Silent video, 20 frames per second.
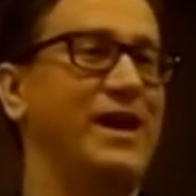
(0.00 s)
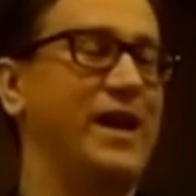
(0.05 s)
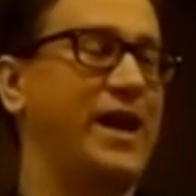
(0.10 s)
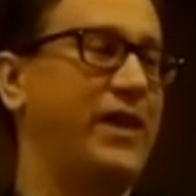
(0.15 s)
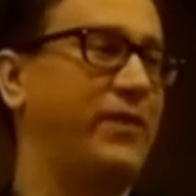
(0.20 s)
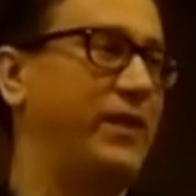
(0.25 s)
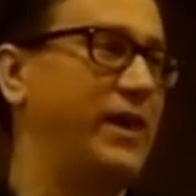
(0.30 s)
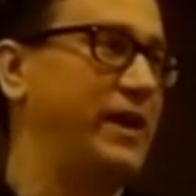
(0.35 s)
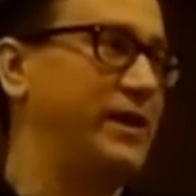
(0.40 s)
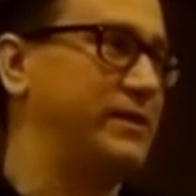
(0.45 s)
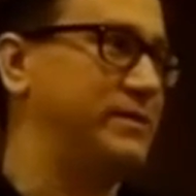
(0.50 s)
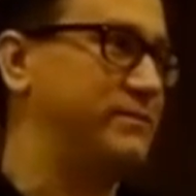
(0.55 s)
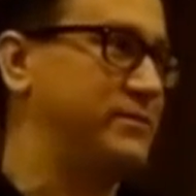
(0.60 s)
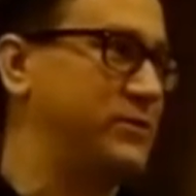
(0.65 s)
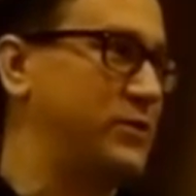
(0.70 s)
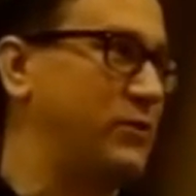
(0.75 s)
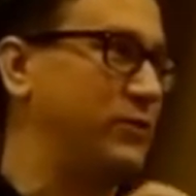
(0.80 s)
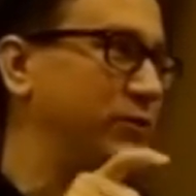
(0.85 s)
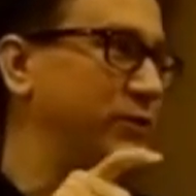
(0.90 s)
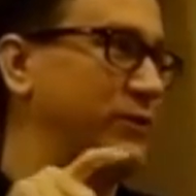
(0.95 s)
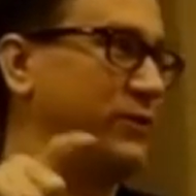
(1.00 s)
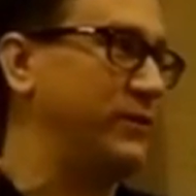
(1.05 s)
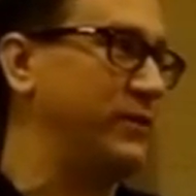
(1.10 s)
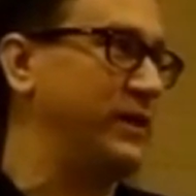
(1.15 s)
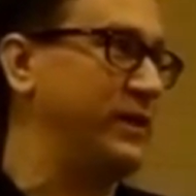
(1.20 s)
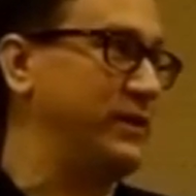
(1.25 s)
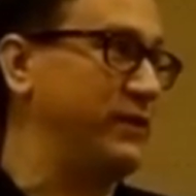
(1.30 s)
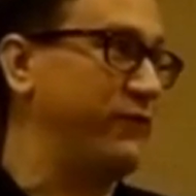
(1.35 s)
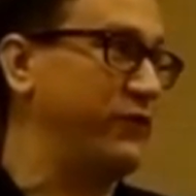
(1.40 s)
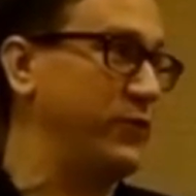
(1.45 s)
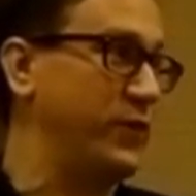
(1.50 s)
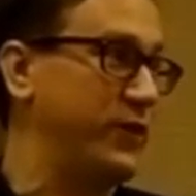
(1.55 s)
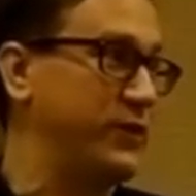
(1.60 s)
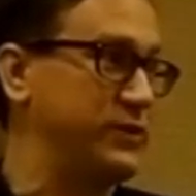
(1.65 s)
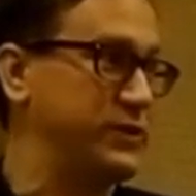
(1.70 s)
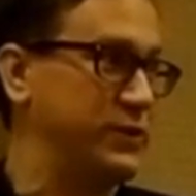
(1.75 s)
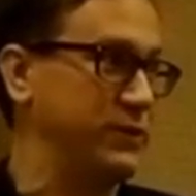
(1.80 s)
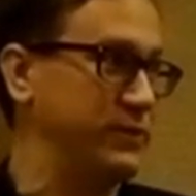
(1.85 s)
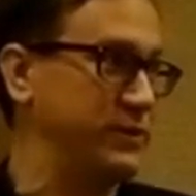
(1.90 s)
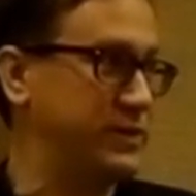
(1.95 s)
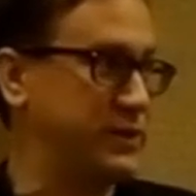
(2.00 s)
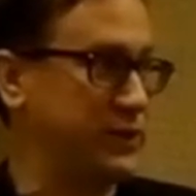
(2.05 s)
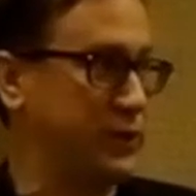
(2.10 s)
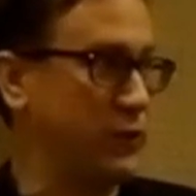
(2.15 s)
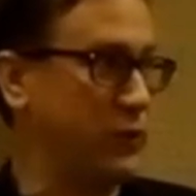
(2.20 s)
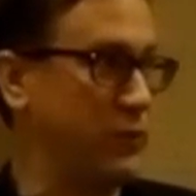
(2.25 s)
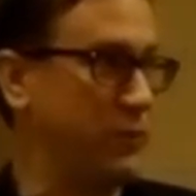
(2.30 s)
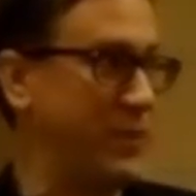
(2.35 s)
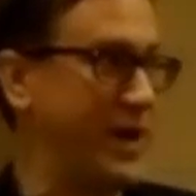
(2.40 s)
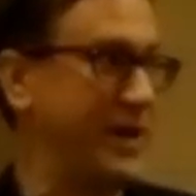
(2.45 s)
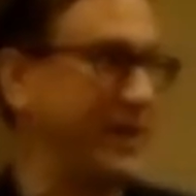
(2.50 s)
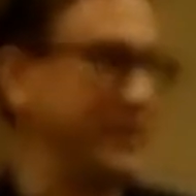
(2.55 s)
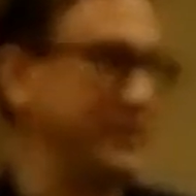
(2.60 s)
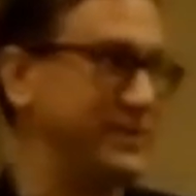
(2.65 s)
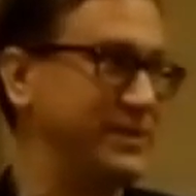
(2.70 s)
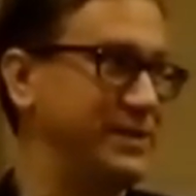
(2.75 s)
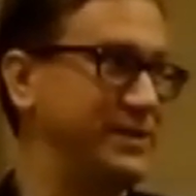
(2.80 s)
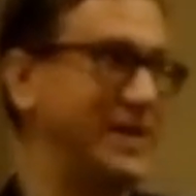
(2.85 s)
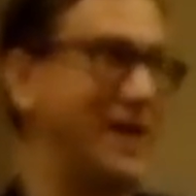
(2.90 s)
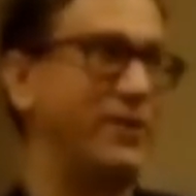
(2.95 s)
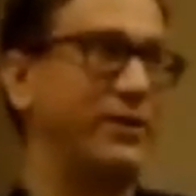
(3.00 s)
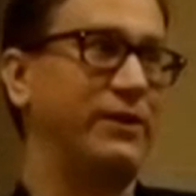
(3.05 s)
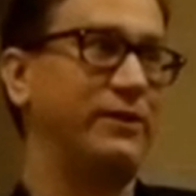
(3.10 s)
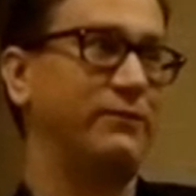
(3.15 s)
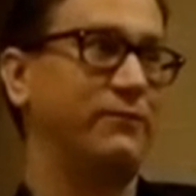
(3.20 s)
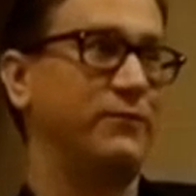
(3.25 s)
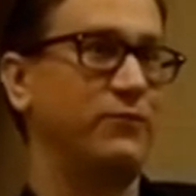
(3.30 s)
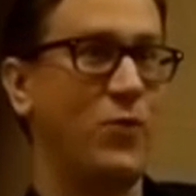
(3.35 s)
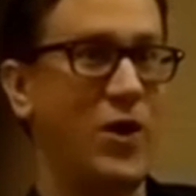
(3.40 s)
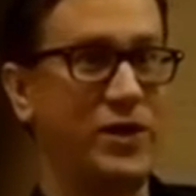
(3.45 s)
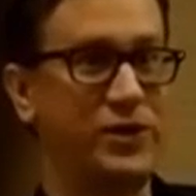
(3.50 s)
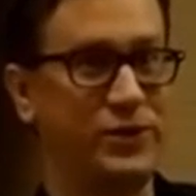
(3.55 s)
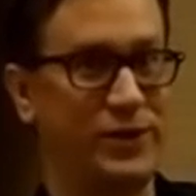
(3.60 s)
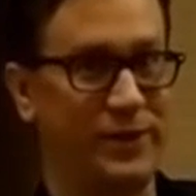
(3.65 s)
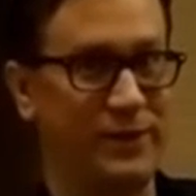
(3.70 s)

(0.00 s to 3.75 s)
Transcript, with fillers: And they told her and a few other students to go back and sit down and watch